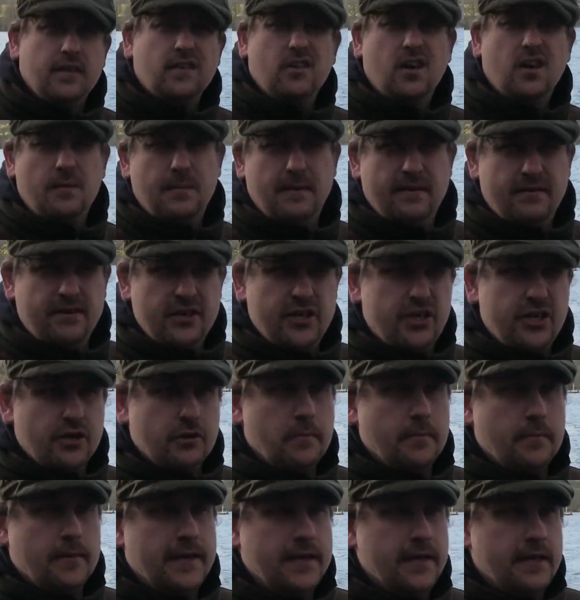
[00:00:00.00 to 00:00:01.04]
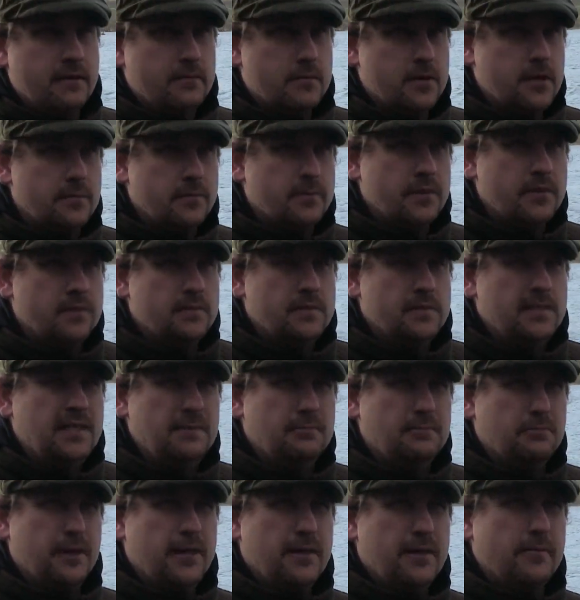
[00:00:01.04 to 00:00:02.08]
Got a bit of an issue with my knee at the moment, and he's
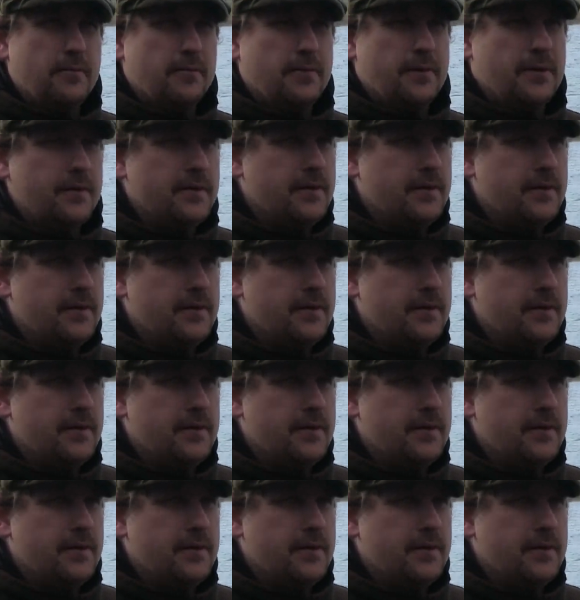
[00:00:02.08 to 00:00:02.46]
playing up.